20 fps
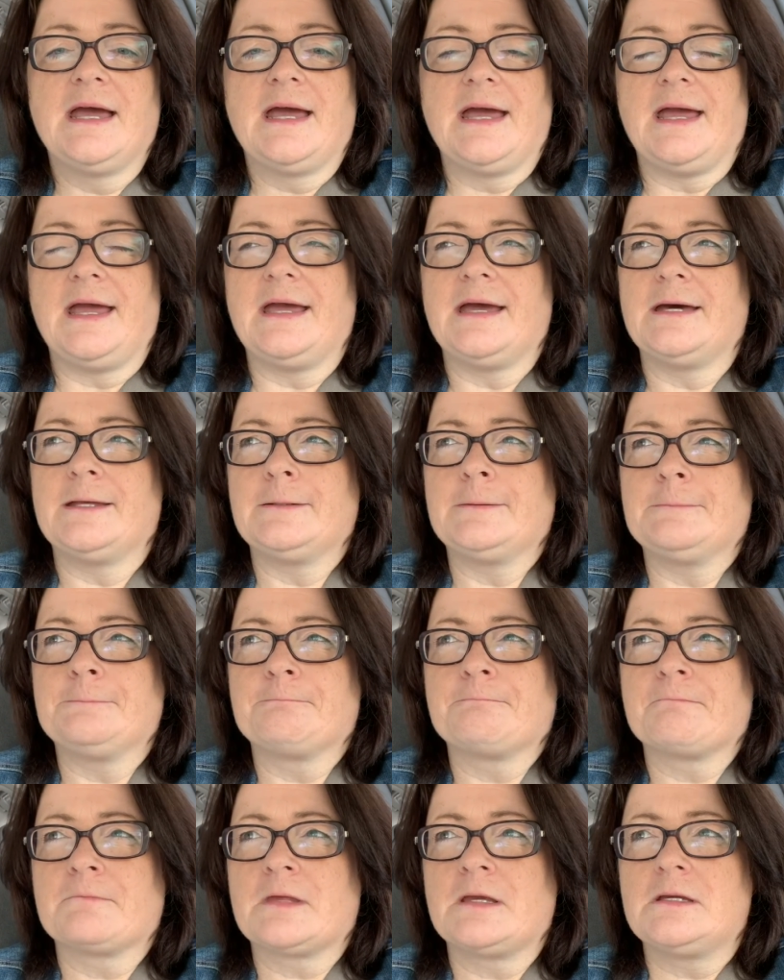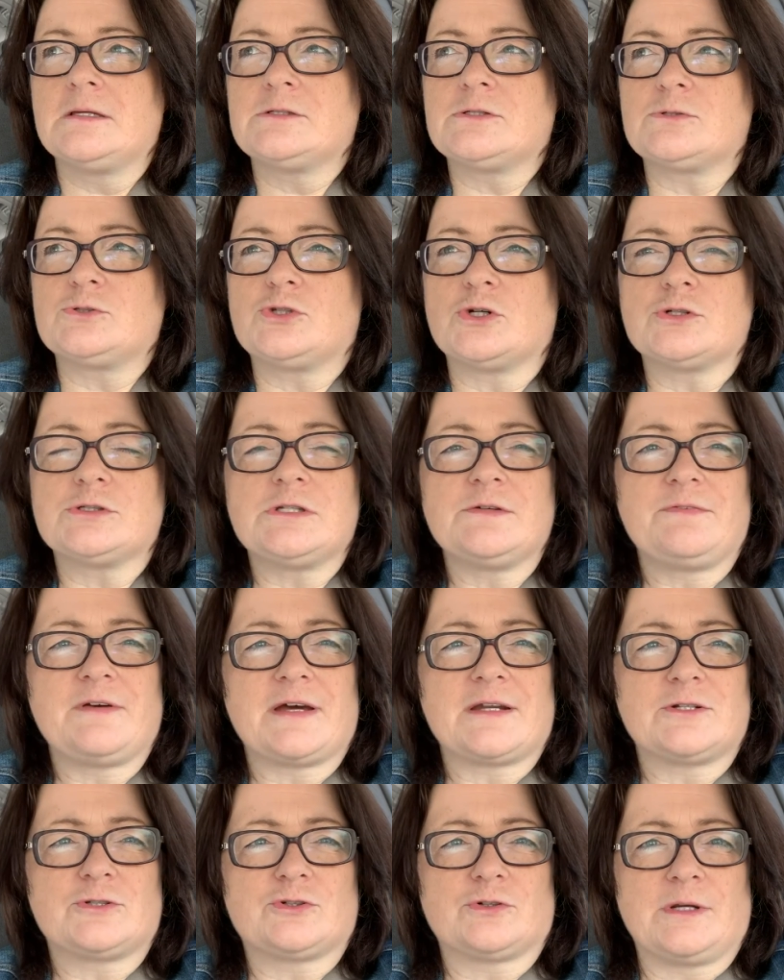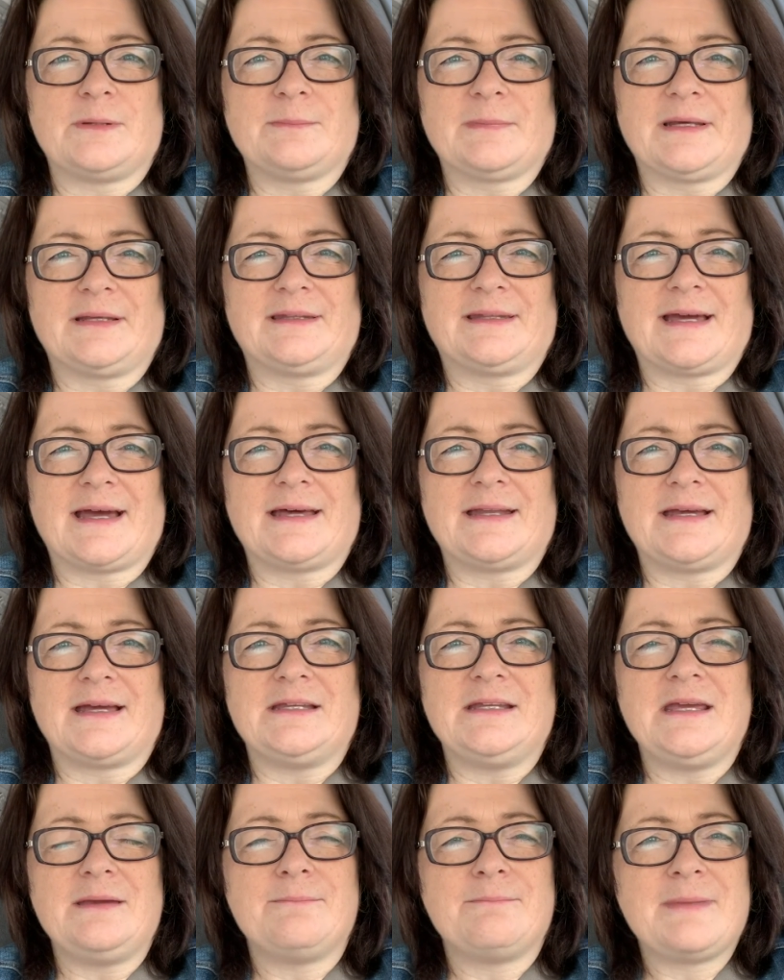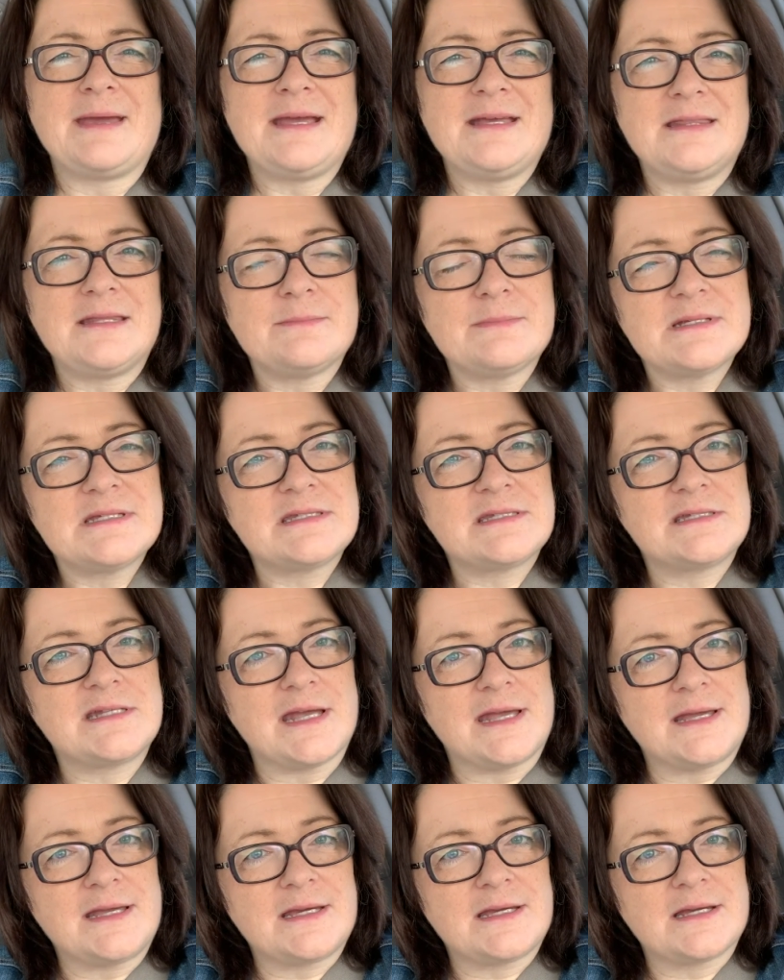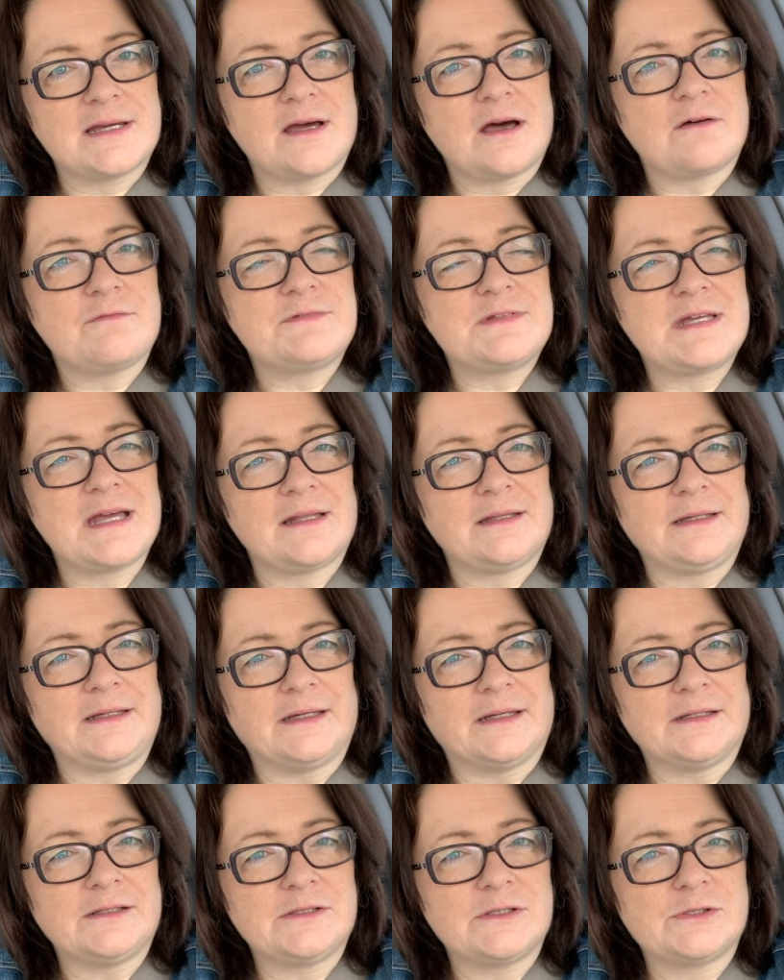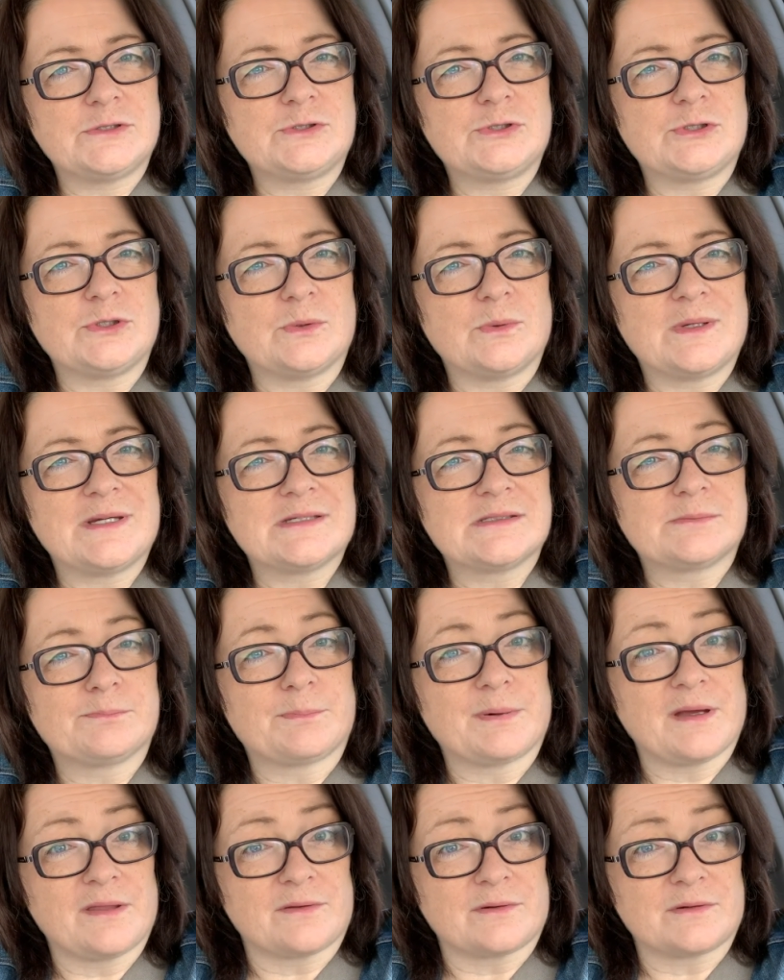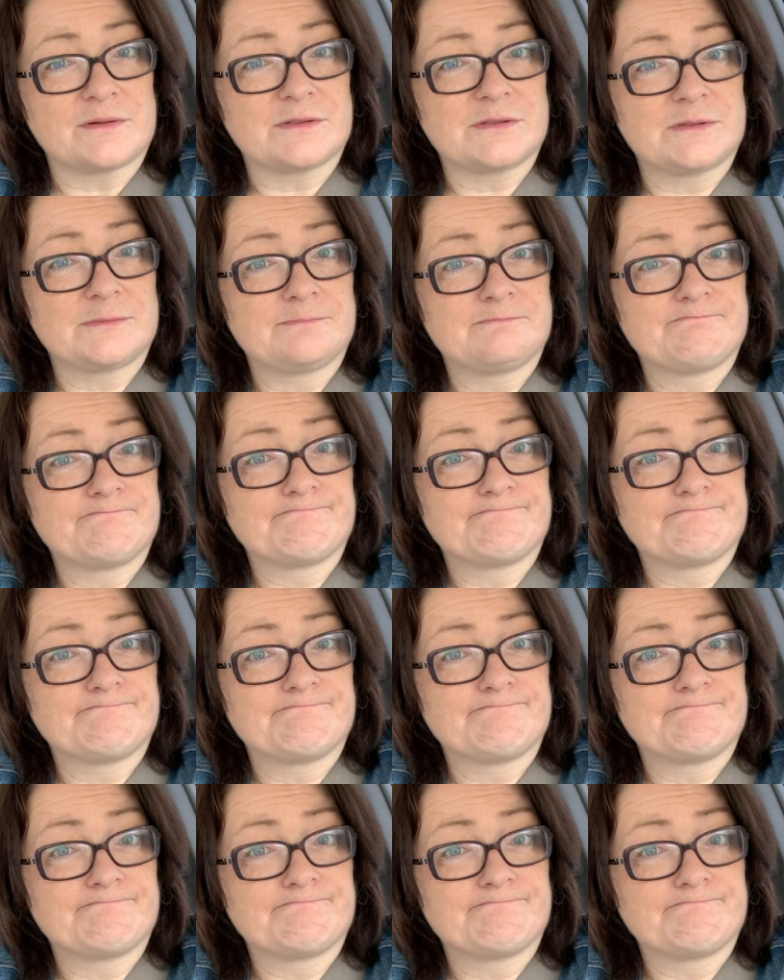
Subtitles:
And so Joseph had a dream like that, and he made the mistake of telling it to his brothers.